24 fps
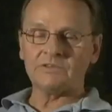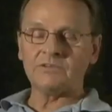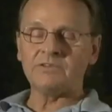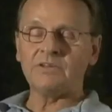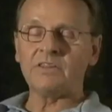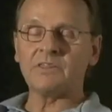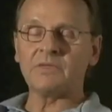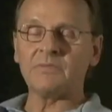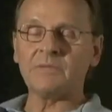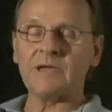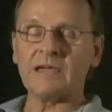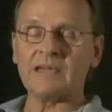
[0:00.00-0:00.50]
Due
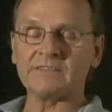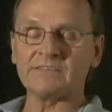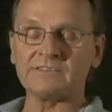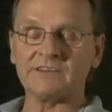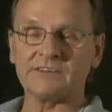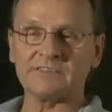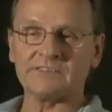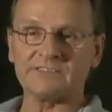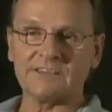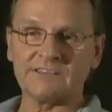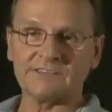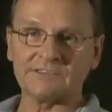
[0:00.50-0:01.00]
to the
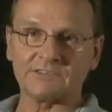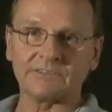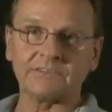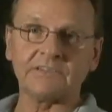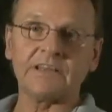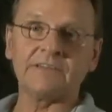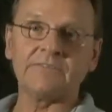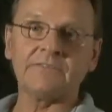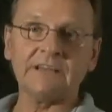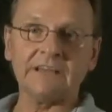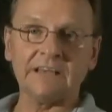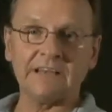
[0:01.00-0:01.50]
mass air sensor
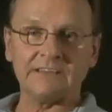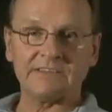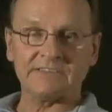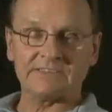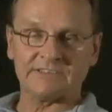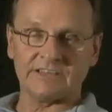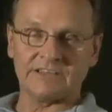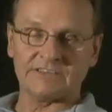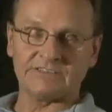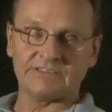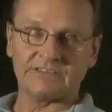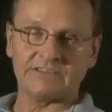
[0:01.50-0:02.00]
living in
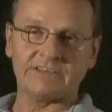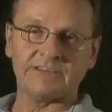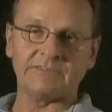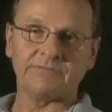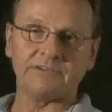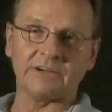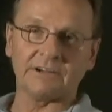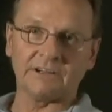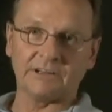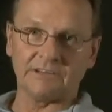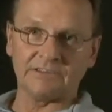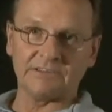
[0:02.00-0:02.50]
such a
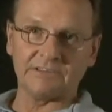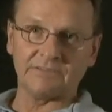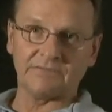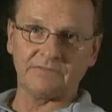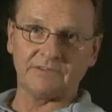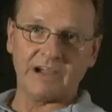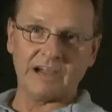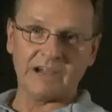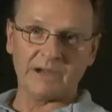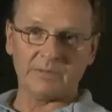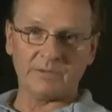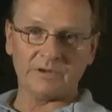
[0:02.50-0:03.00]
difficult
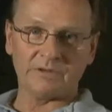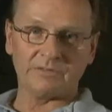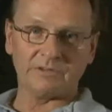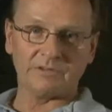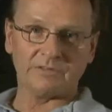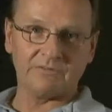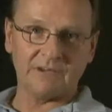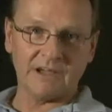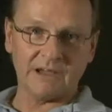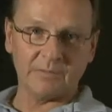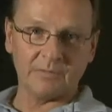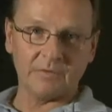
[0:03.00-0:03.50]
environment
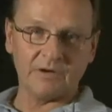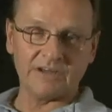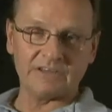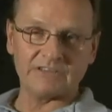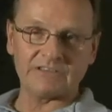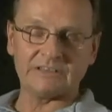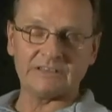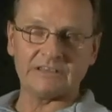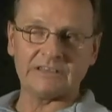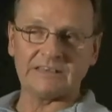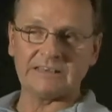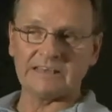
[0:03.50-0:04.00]
with
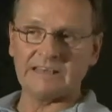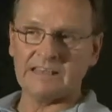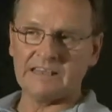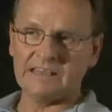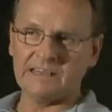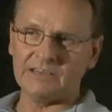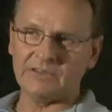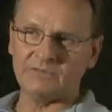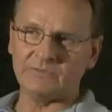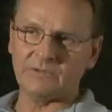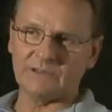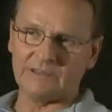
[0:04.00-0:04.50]
vibration and
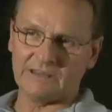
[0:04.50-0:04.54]
heat,